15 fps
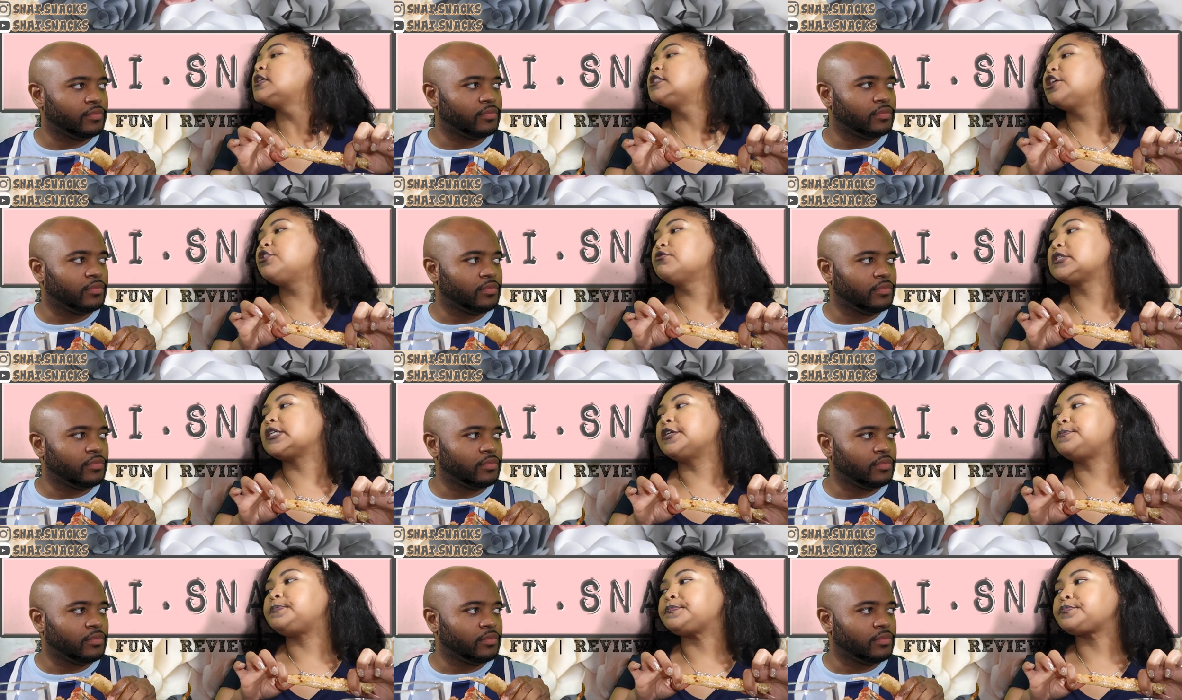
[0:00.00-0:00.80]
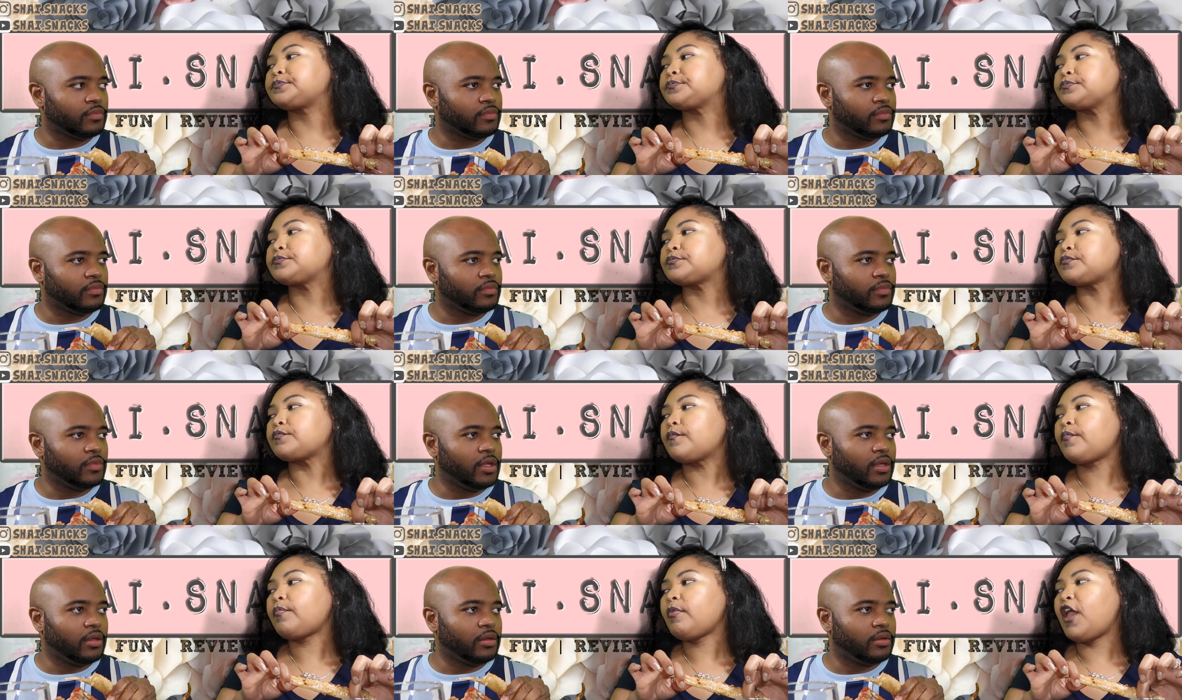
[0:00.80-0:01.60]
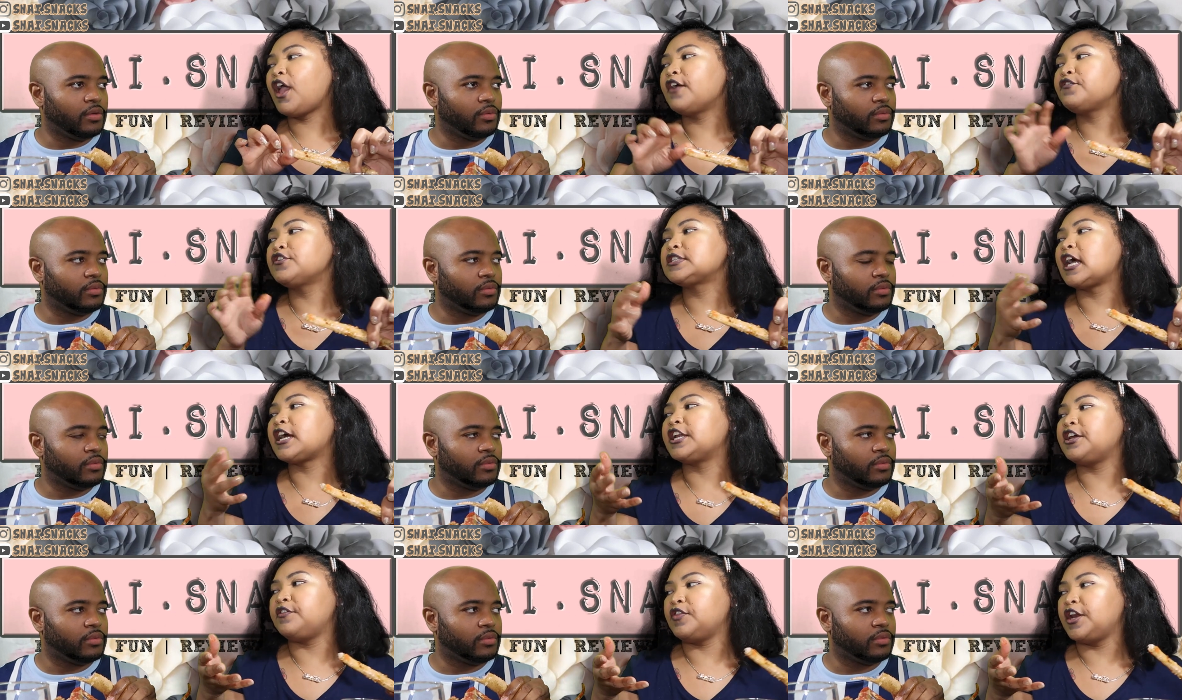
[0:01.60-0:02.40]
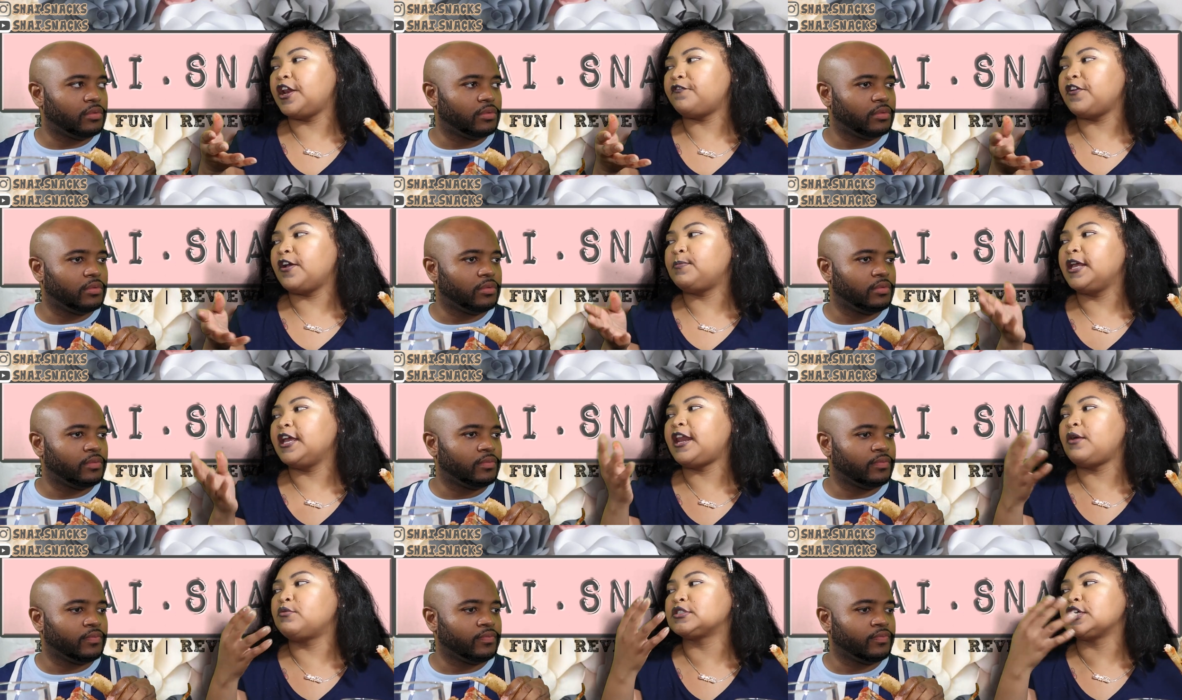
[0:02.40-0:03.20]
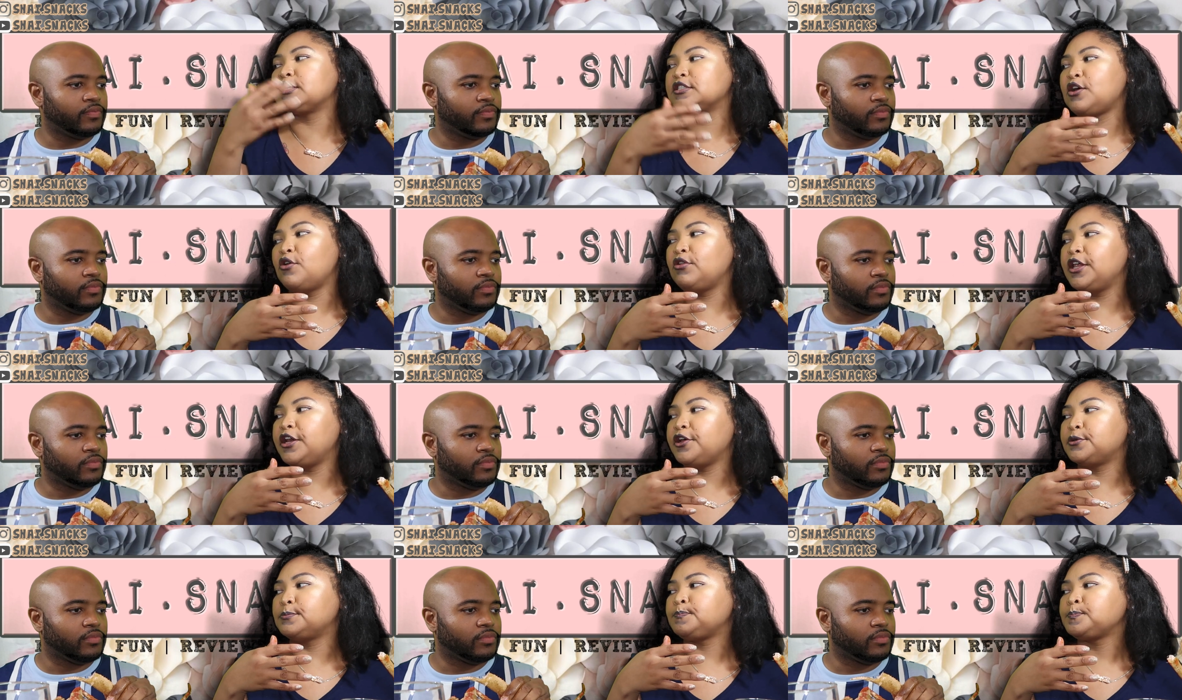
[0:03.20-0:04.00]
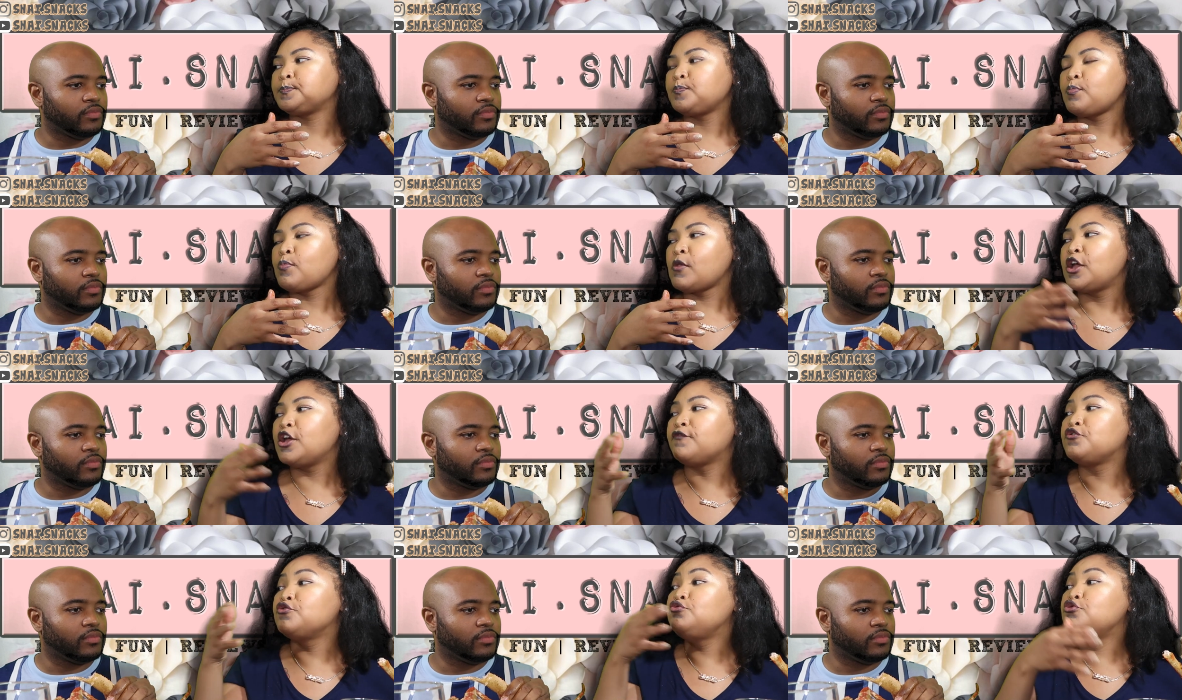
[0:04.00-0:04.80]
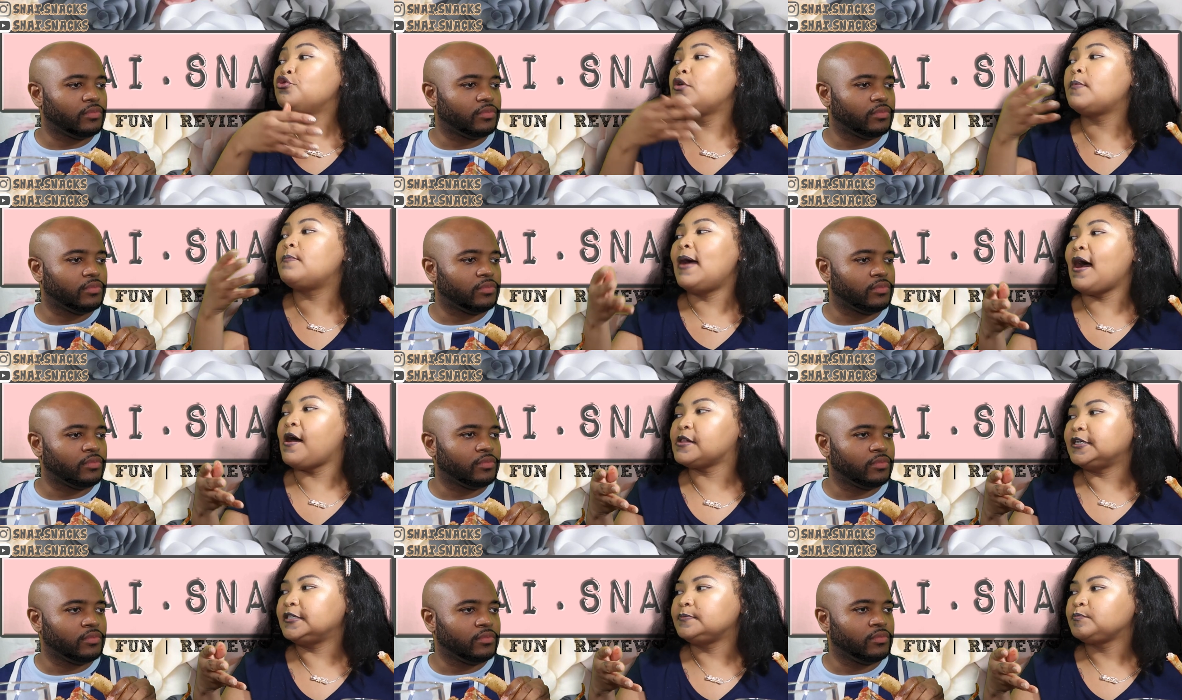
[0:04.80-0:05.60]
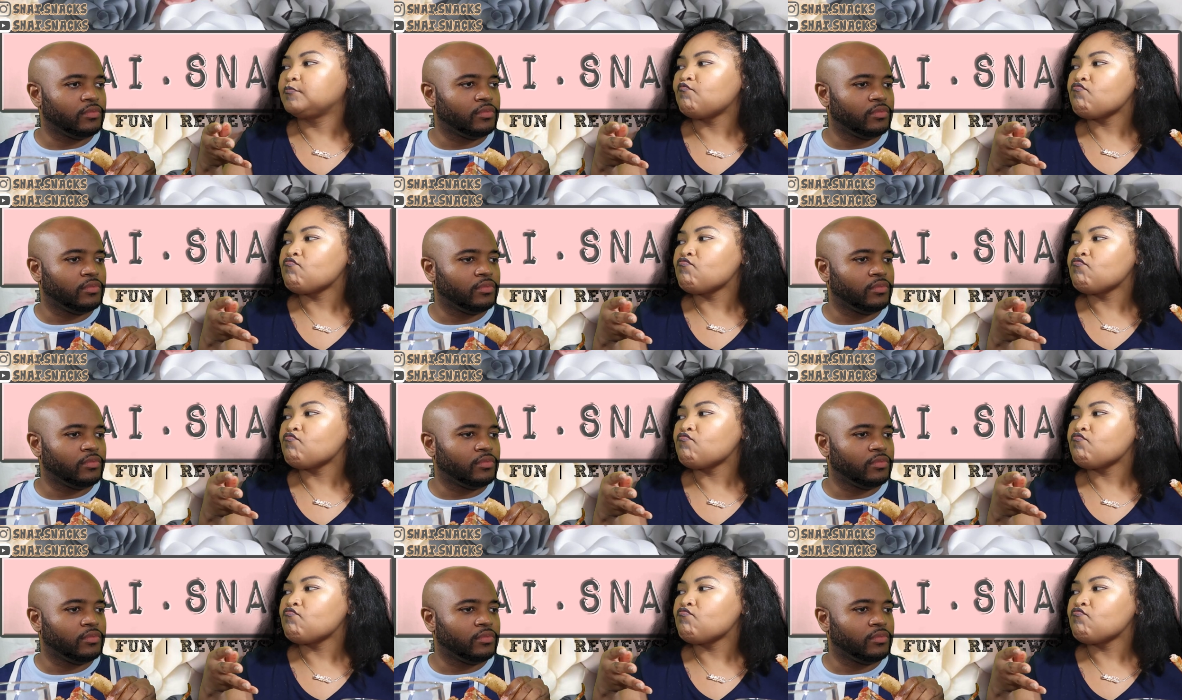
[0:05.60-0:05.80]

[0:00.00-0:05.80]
Speaker 1: secrecy it feels like a death in their family and they was consoling them if you knew about it